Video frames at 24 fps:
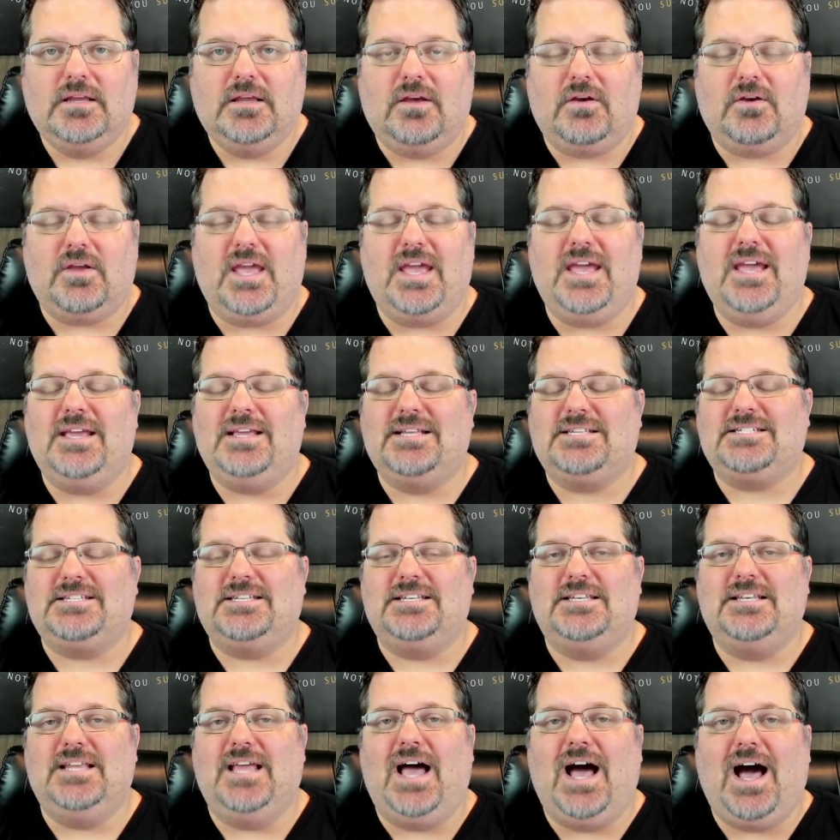Okay.
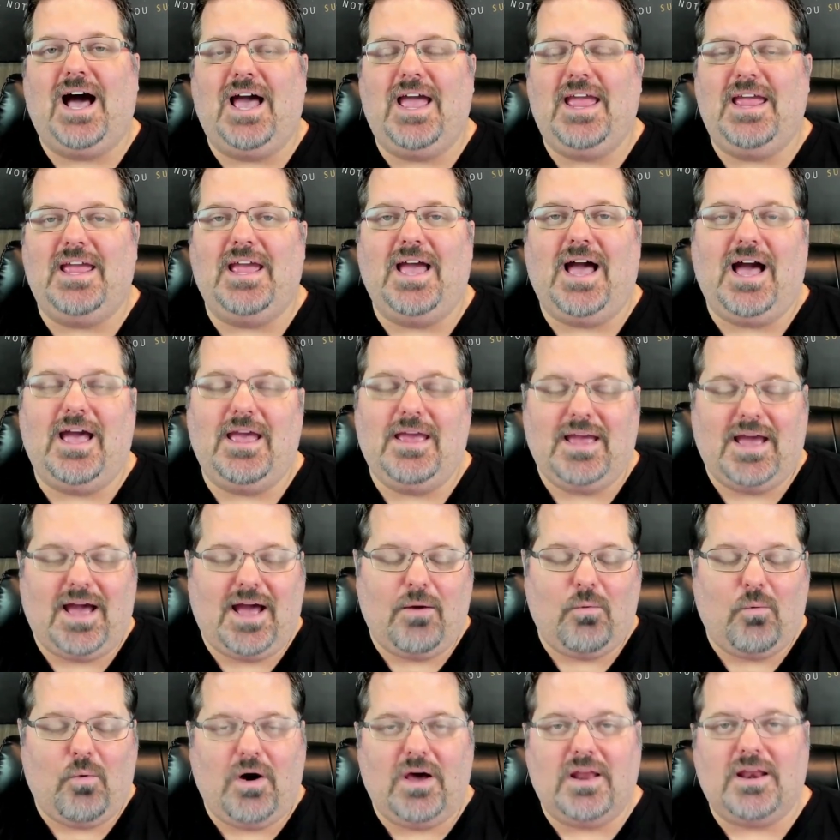I
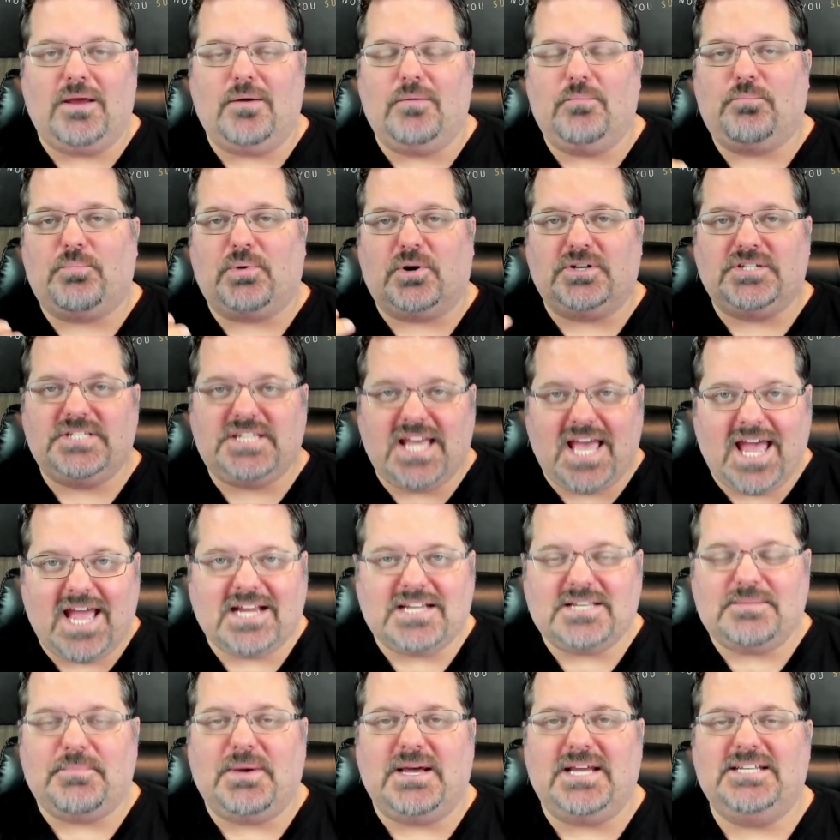want to
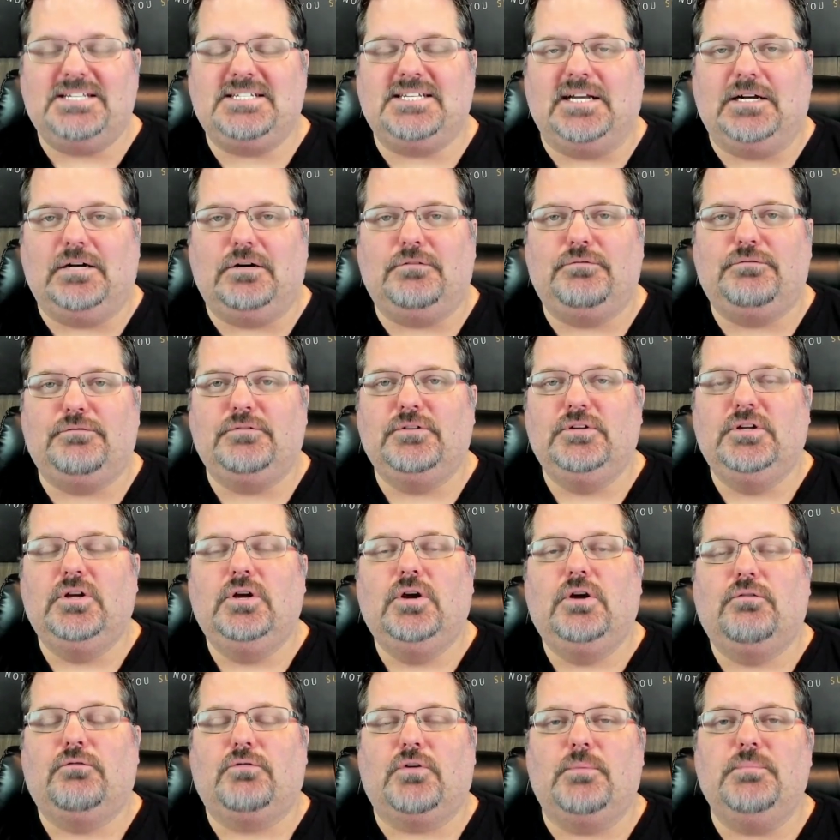protect myself
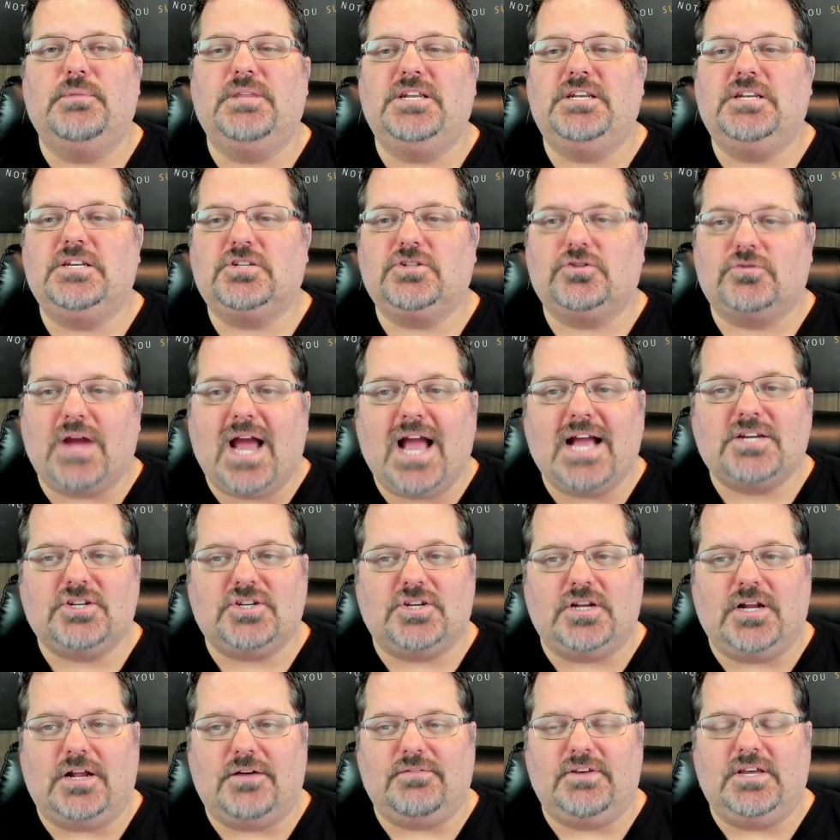from the
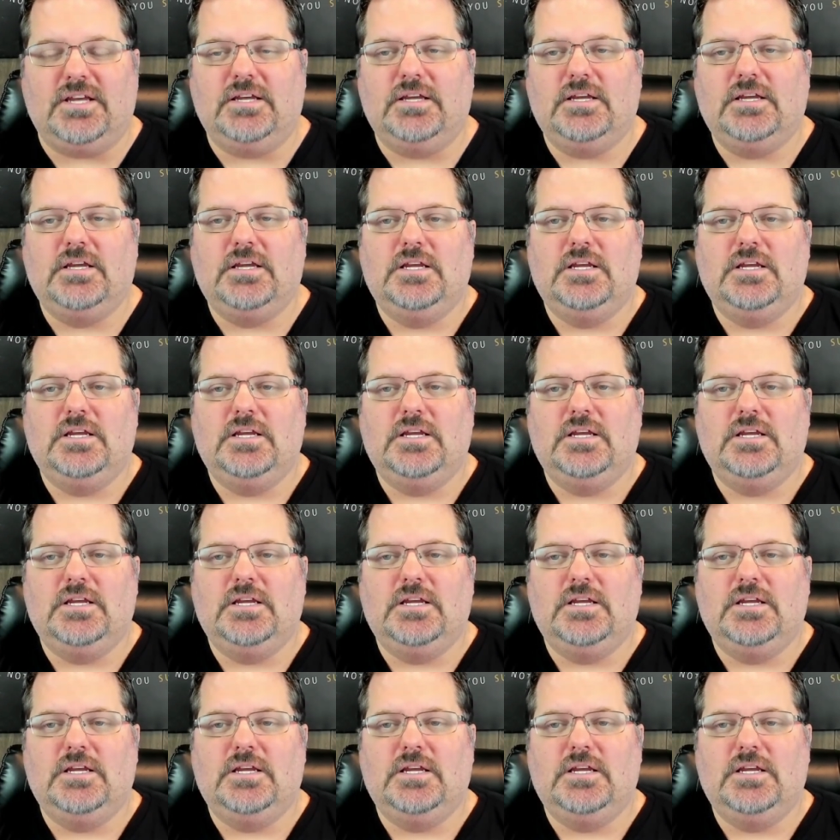distraction of it.